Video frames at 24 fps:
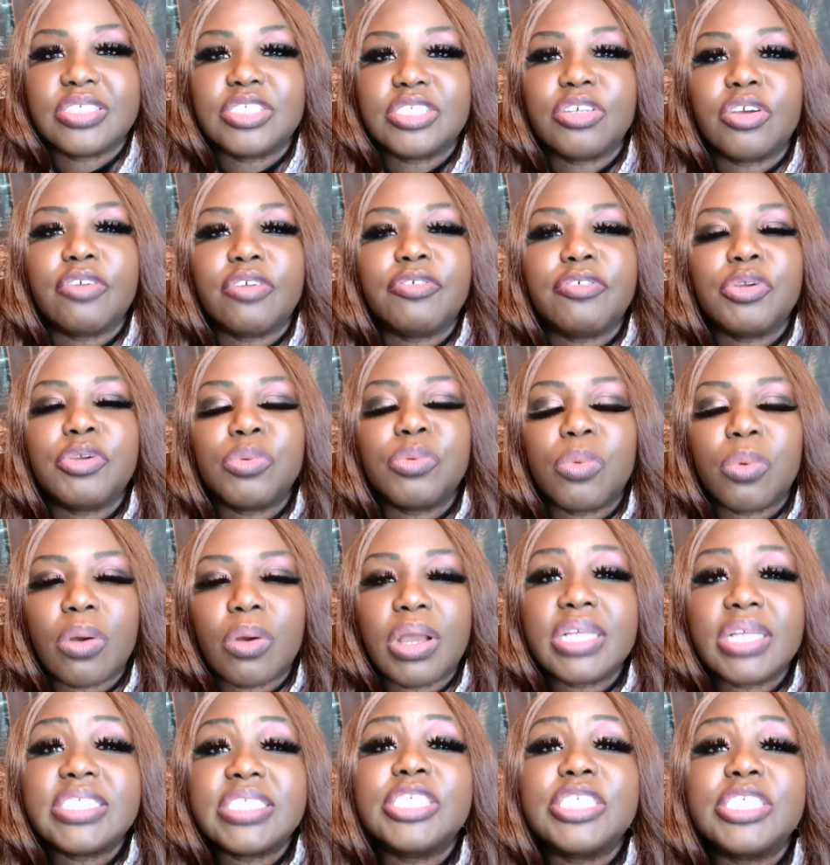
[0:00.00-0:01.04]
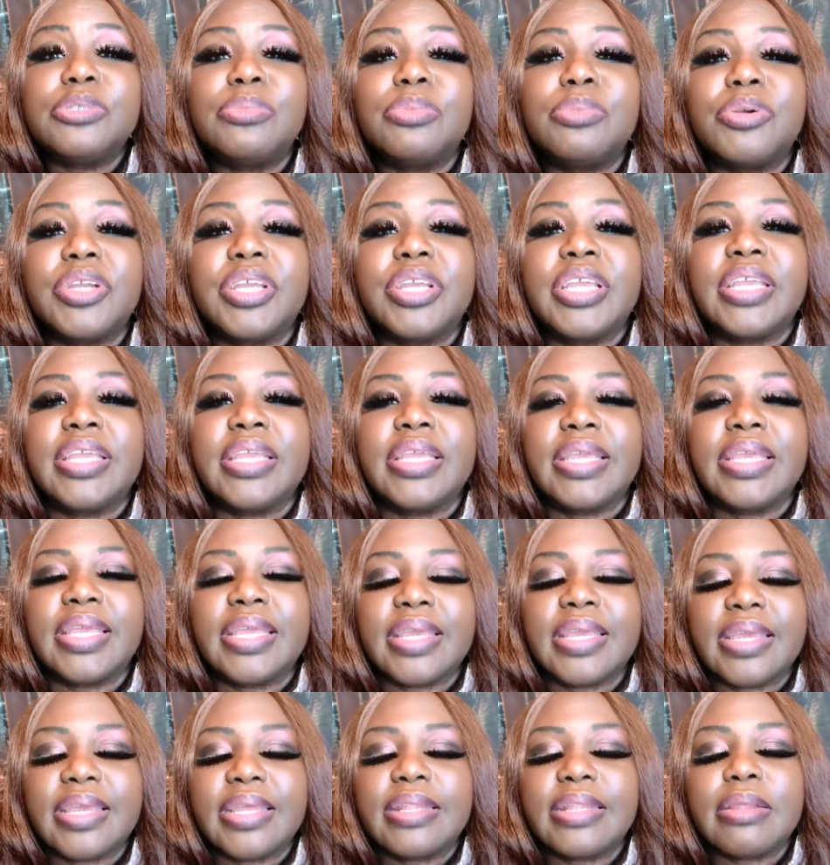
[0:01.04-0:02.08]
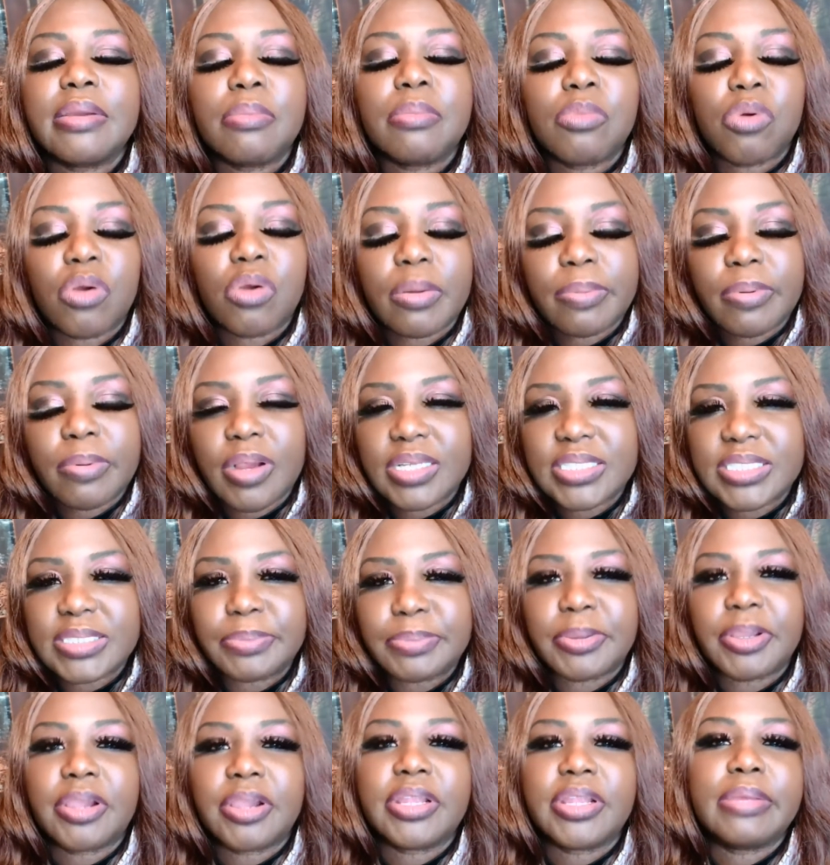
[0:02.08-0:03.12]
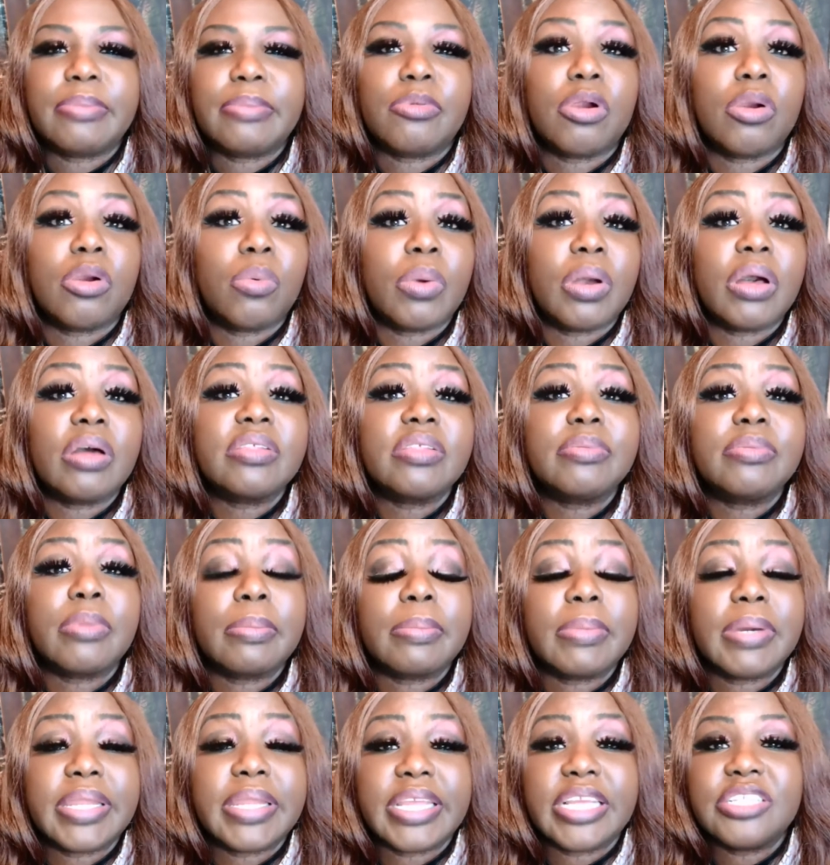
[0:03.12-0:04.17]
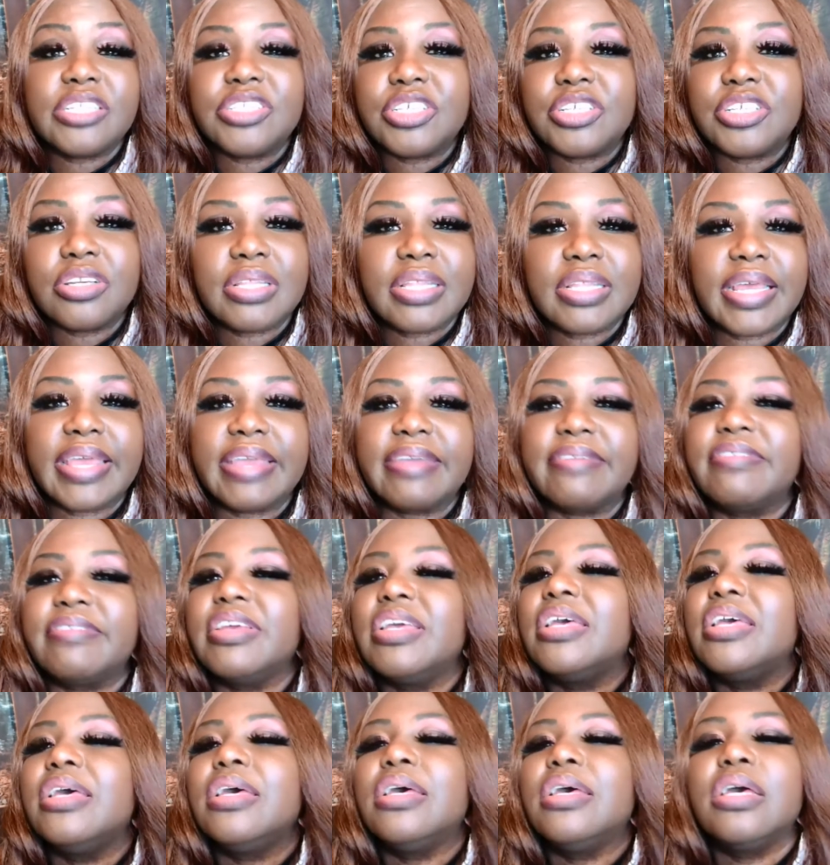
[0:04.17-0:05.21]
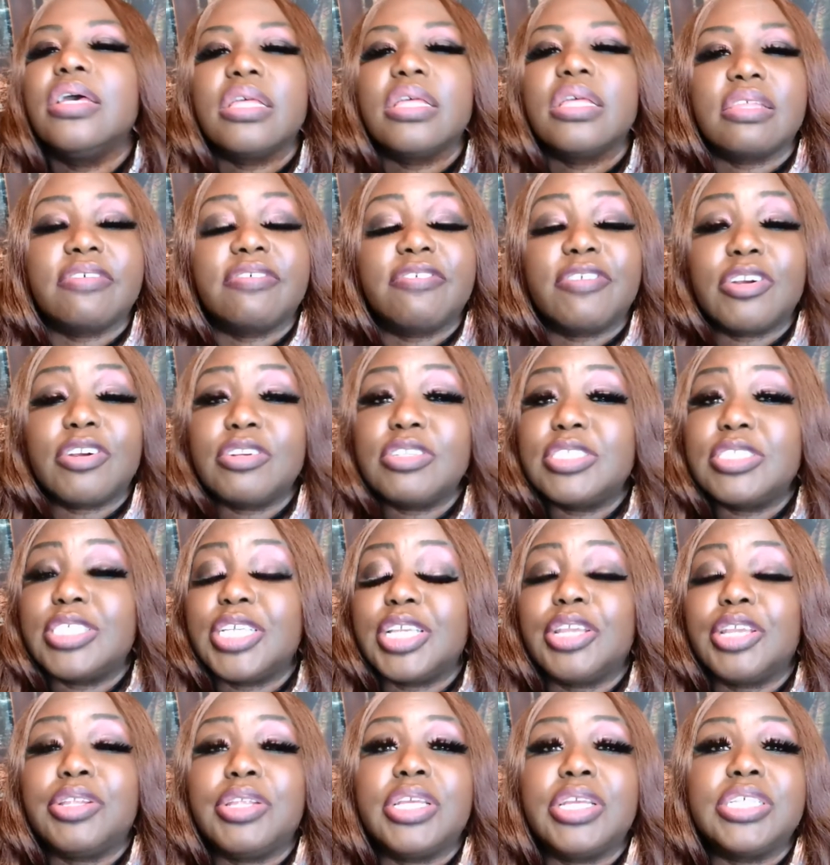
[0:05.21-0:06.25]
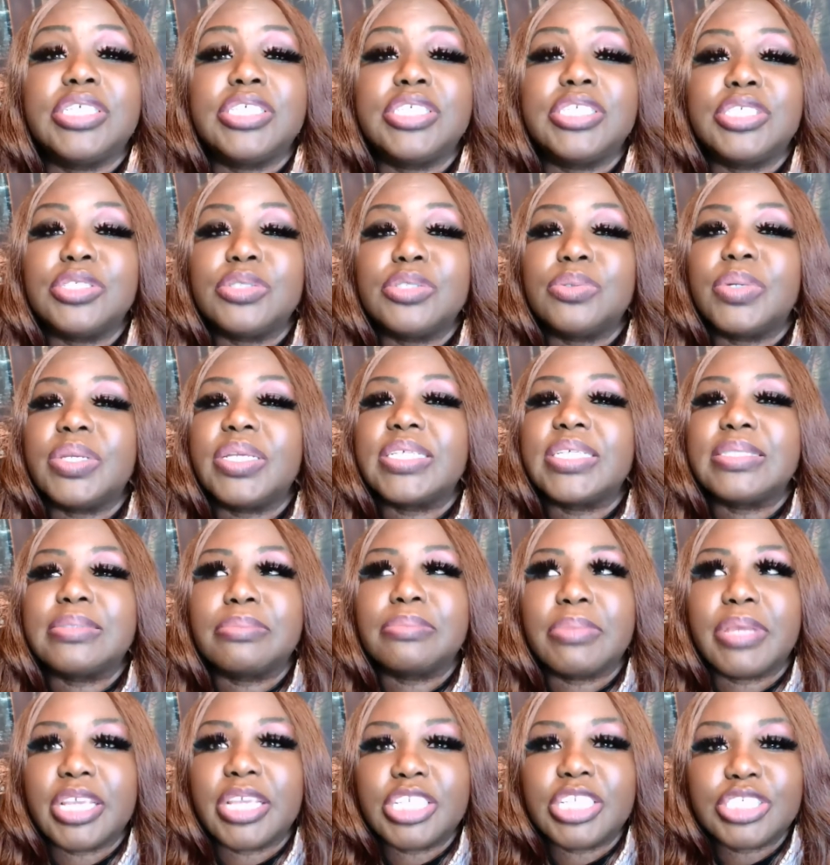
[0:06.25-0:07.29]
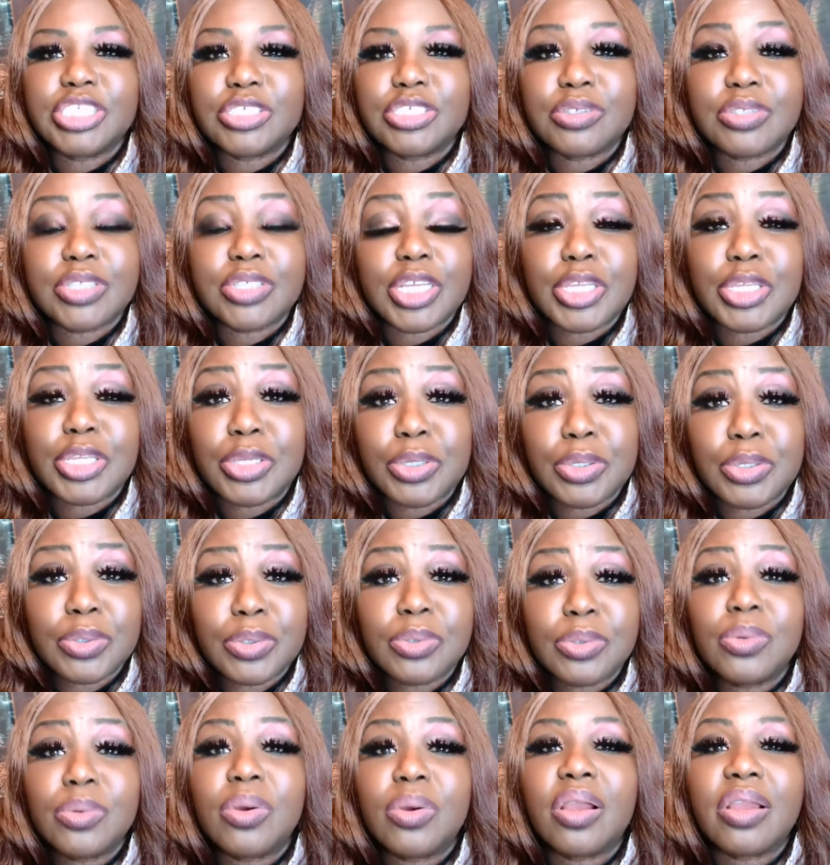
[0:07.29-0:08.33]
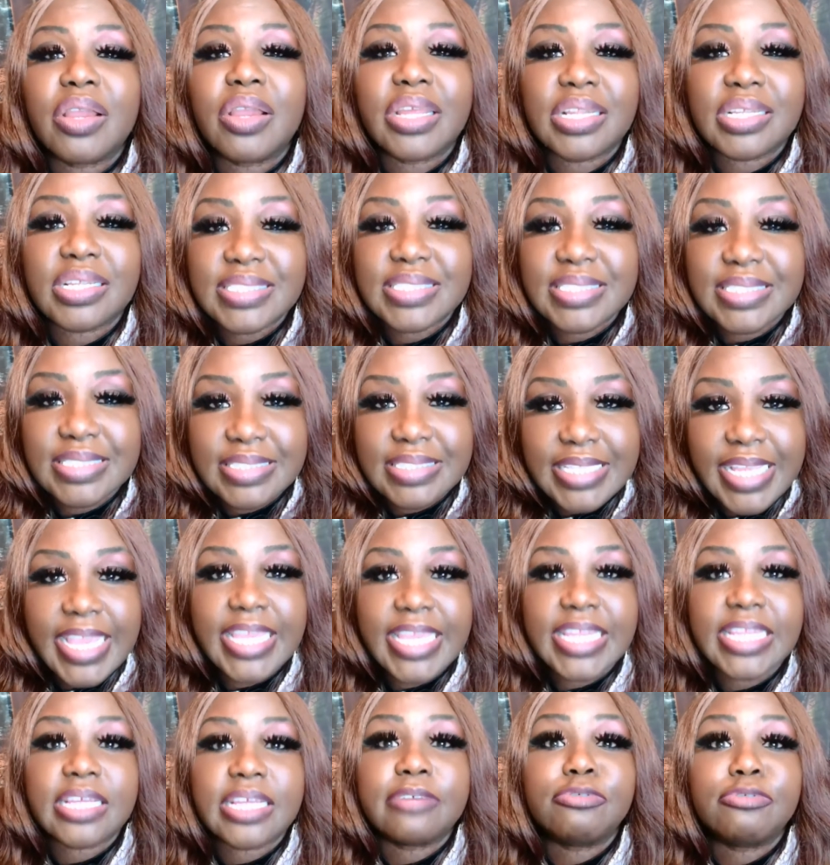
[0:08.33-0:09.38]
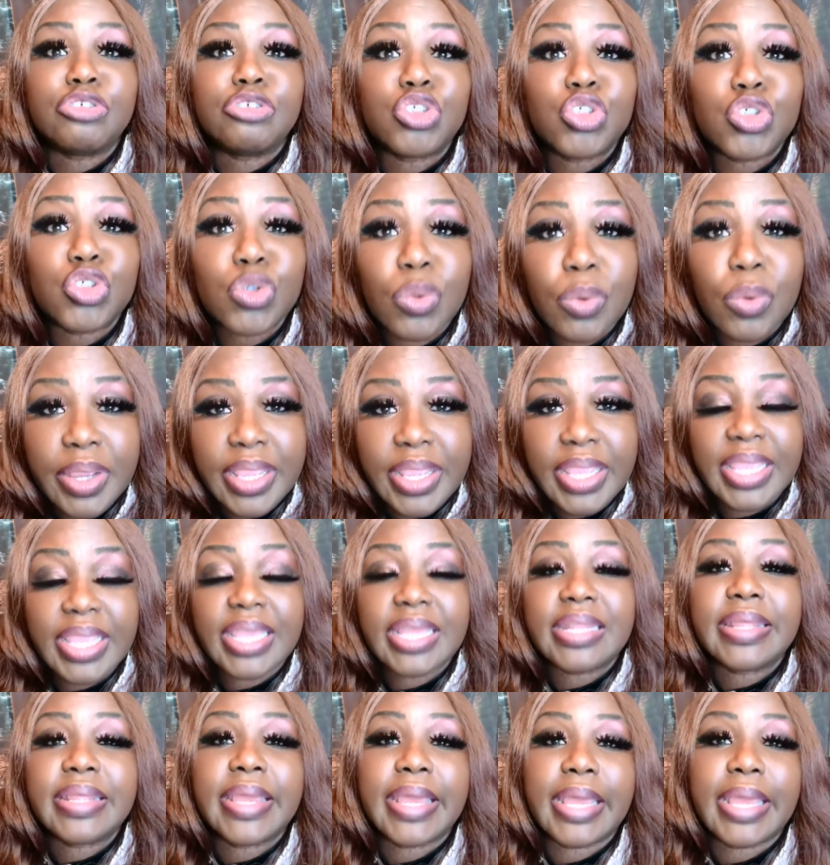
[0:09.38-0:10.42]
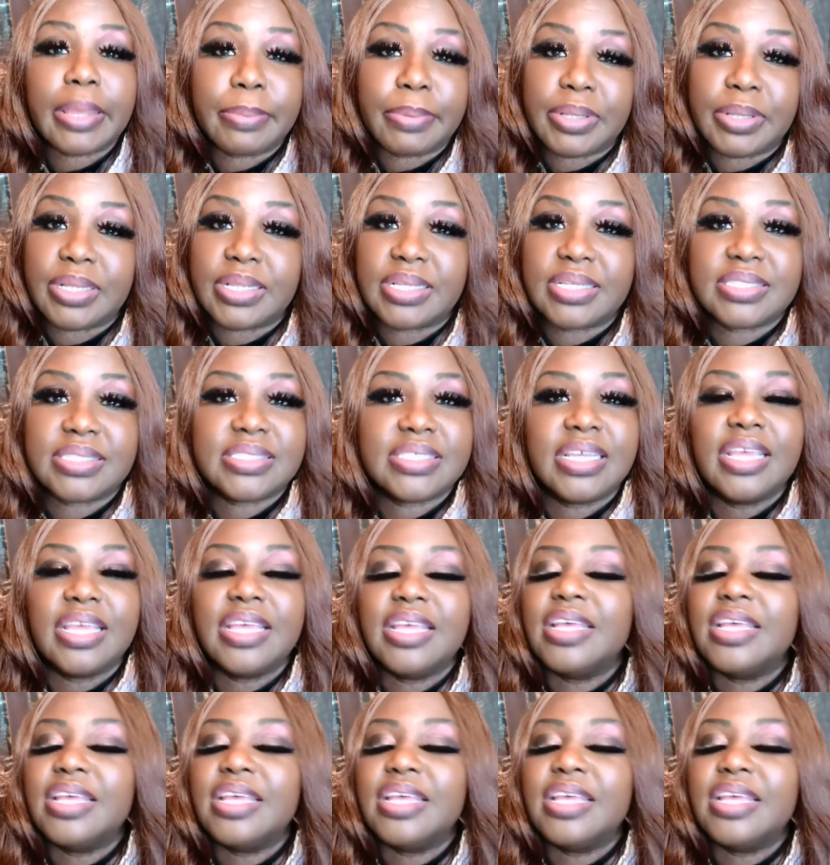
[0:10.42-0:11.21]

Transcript: So if you want to bring in more prosperity, more wealth, more money into your life, the first thing you need to do is make sure that you are in a state of joy and happiness.